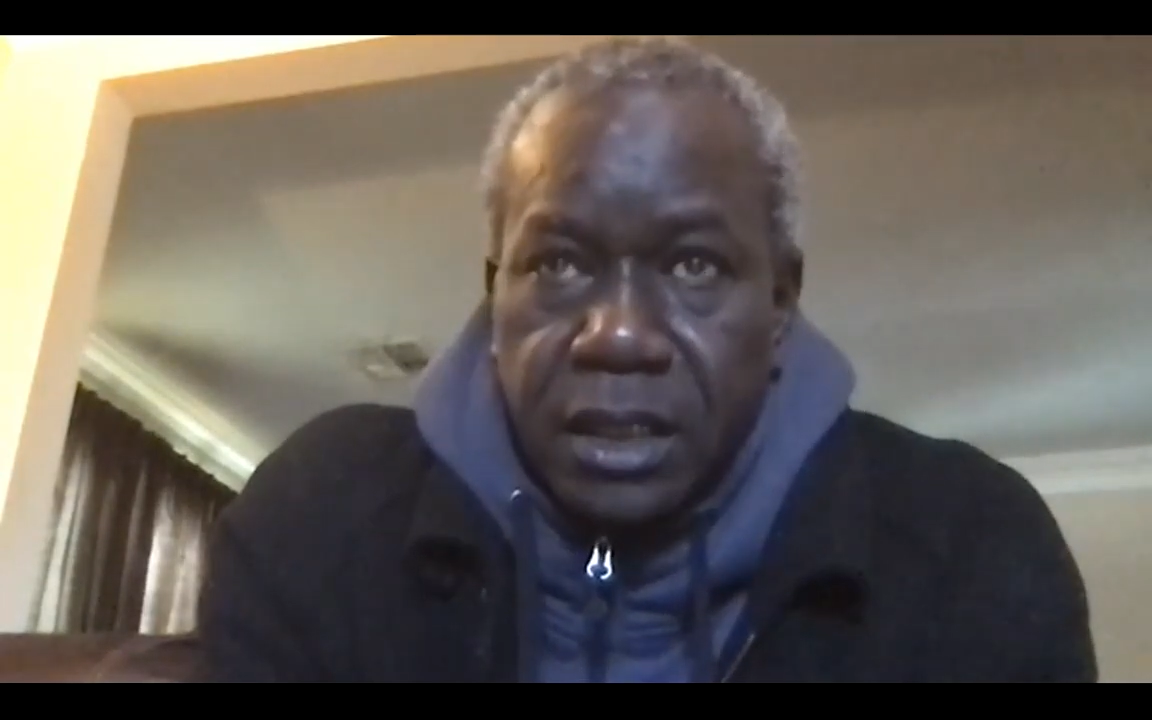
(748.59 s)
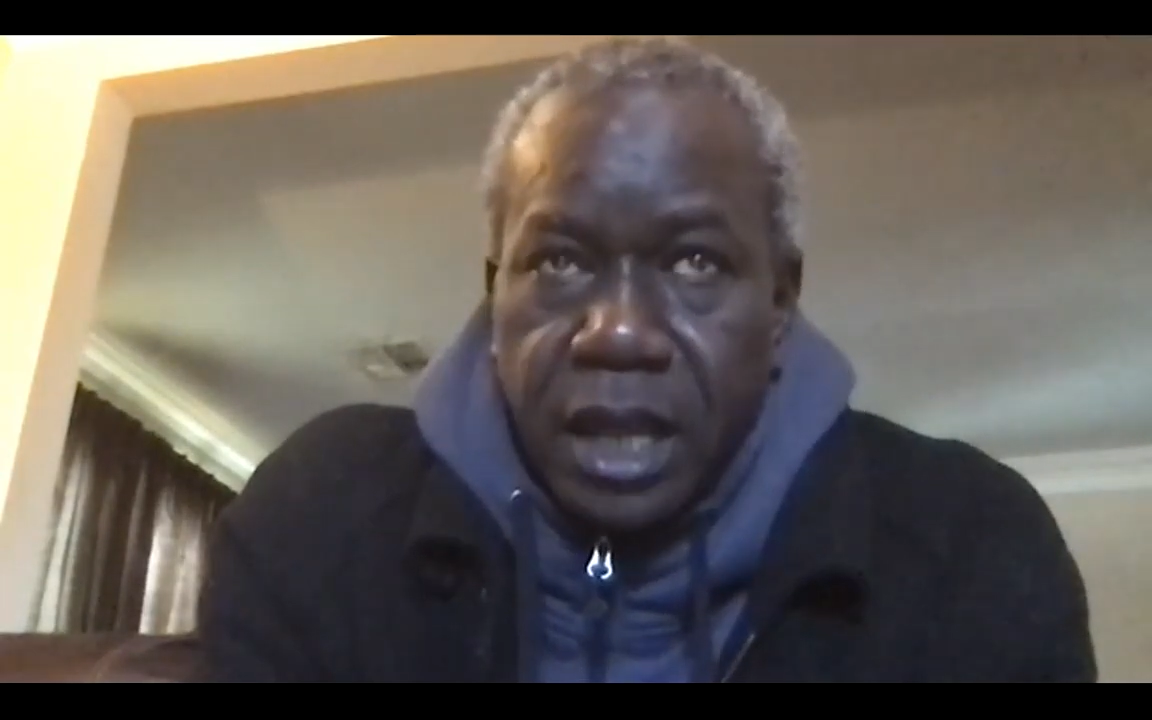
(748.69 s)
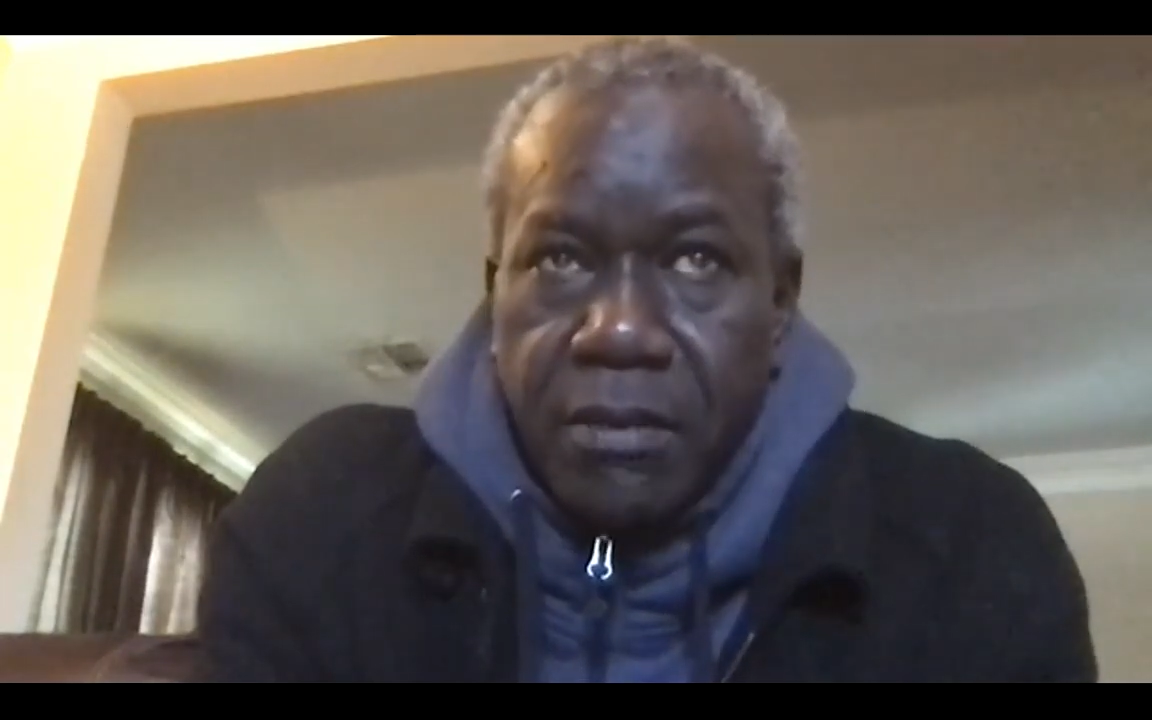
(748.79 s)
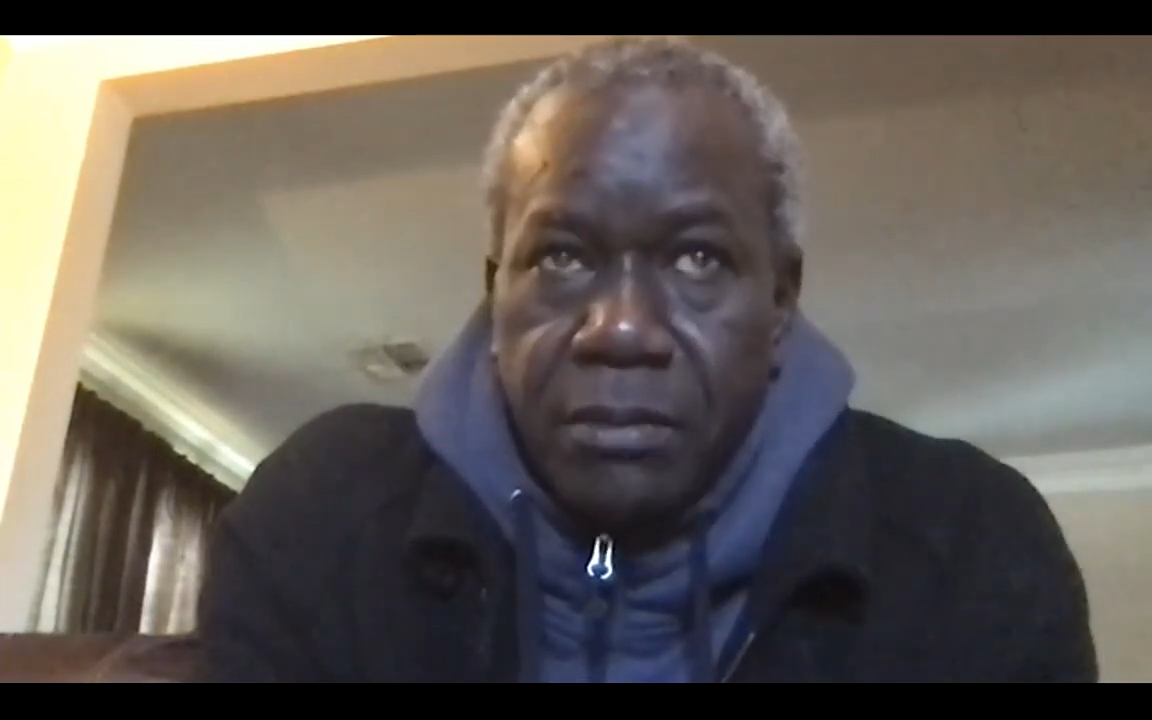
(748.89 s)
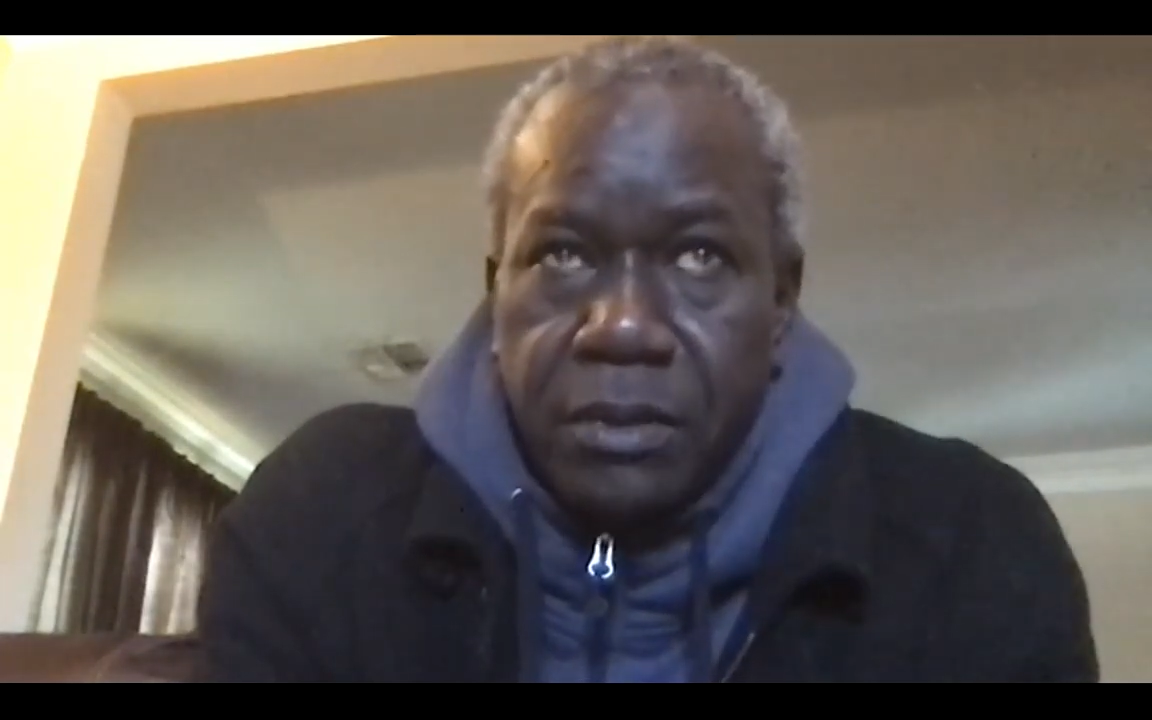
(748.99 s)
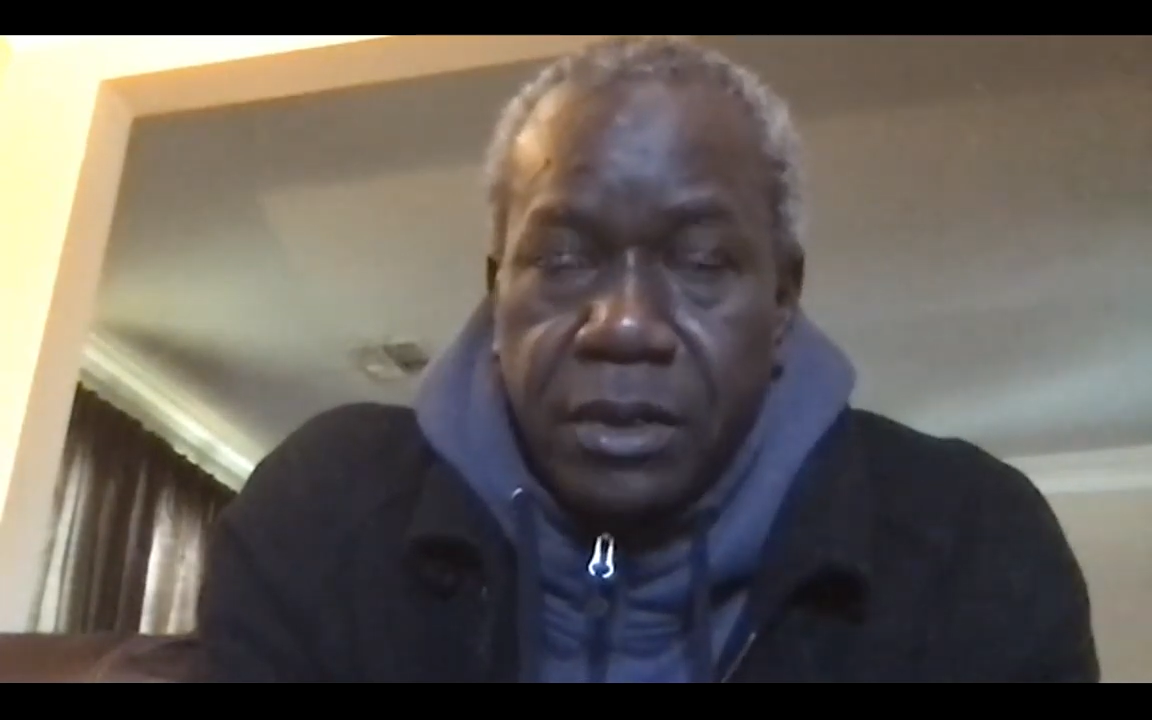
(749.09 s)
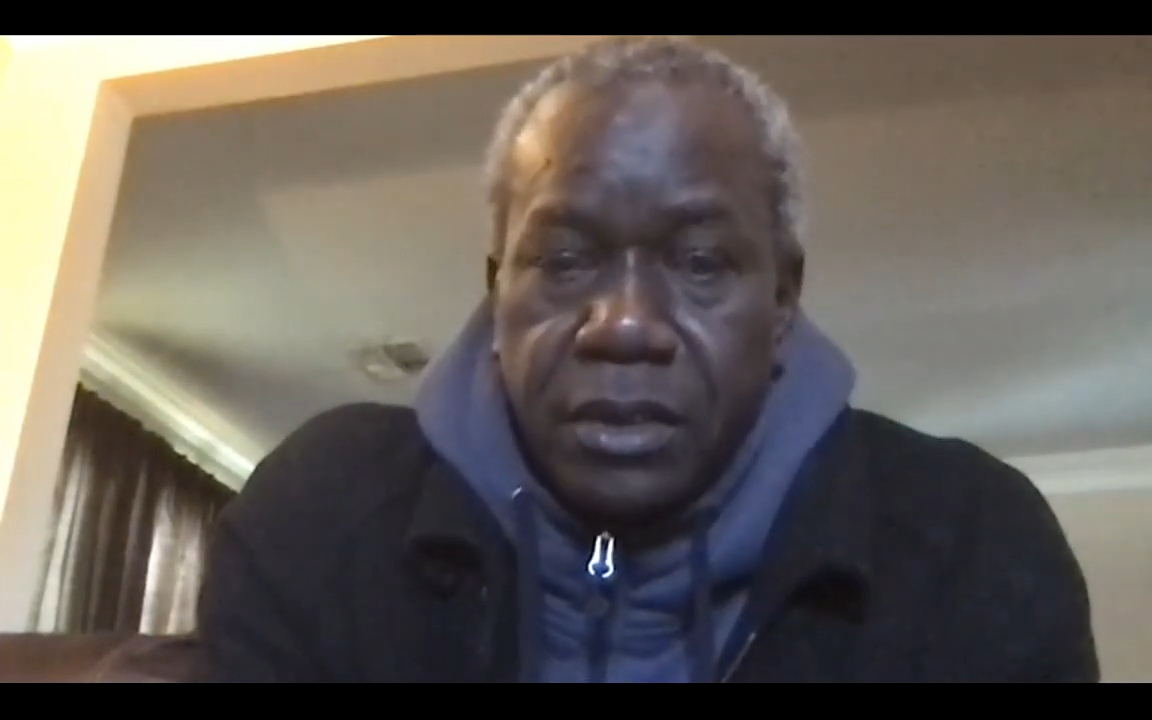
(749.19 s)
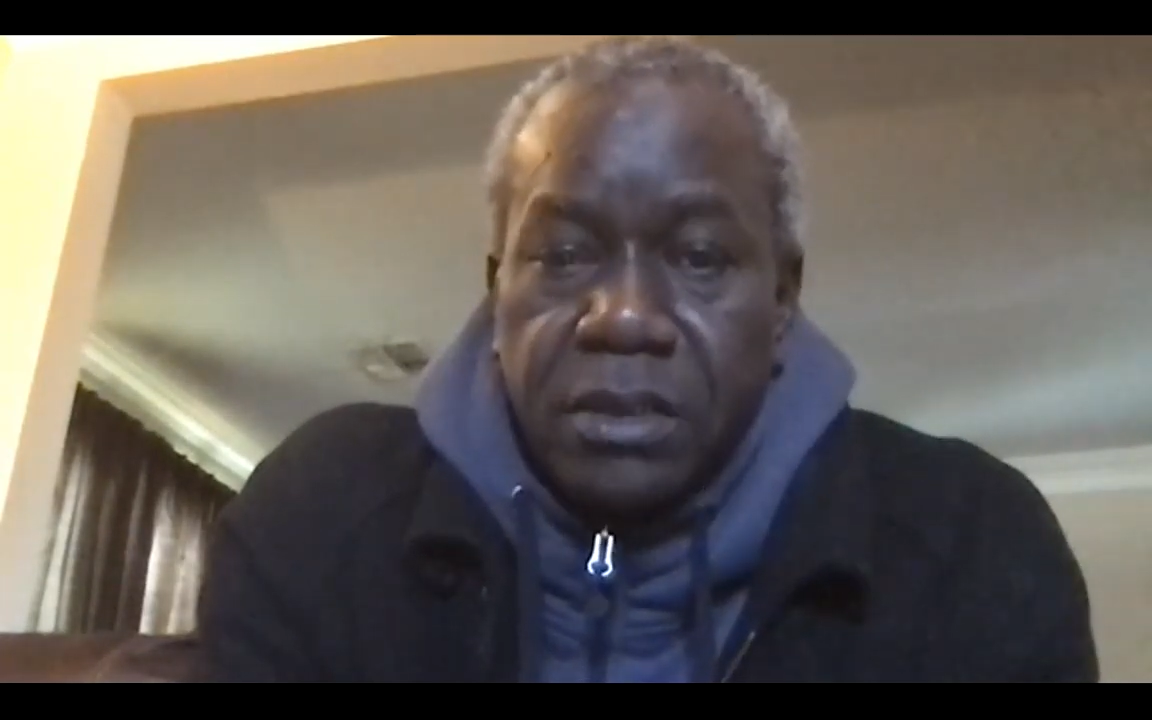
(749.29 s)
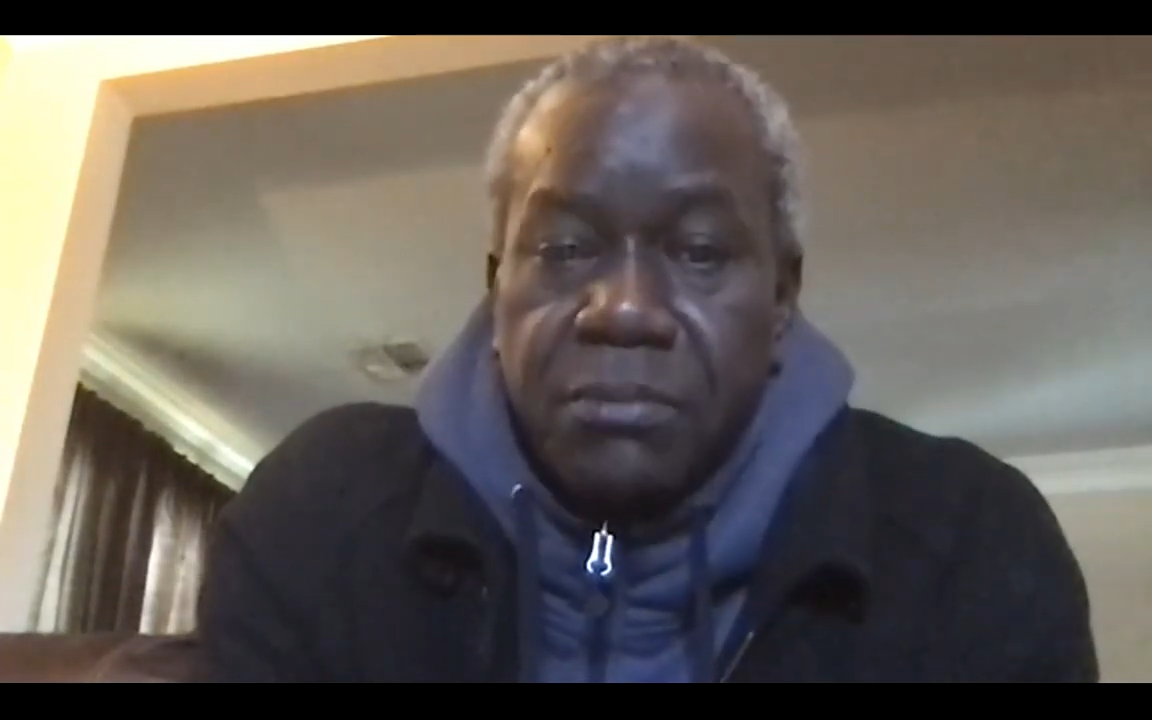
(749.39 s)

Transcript: I'm on